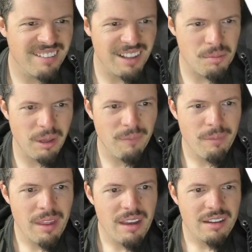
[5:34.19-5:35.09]
That's me.
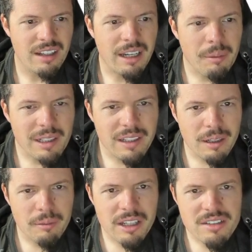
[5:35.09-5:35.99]
Dynamic
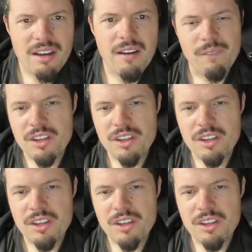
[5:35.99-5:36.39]
DNS,